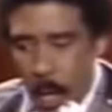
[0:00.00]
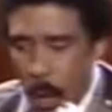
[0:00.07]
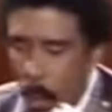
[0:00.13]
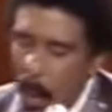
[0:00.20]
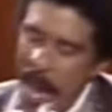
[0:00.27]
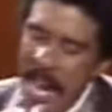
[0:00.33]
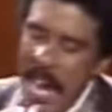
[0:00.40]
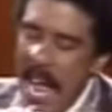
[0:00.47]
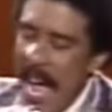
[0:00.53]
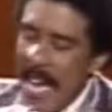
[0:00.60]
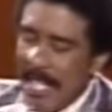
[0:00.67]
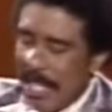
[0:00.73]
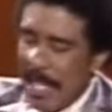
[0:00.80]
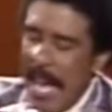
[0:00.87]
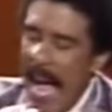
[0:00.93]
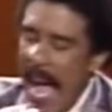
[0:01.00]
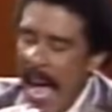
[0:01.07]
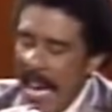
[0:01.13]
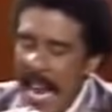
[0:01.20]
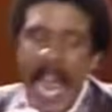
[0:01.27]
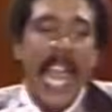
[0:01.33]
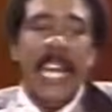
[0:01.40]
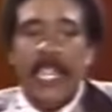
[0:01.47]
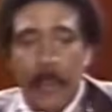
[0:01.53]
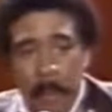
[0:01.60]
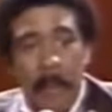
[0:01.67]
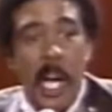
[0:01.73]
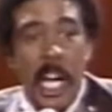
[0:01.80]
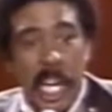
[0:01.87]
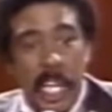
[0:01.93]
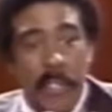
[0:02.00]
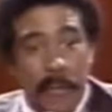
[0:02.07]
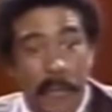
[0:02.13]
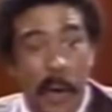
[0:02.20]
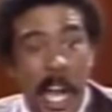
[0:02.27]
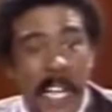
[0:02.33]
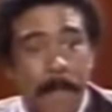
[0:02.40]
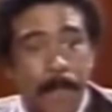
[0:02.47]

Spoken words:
Went outside, ate the monkey's foot.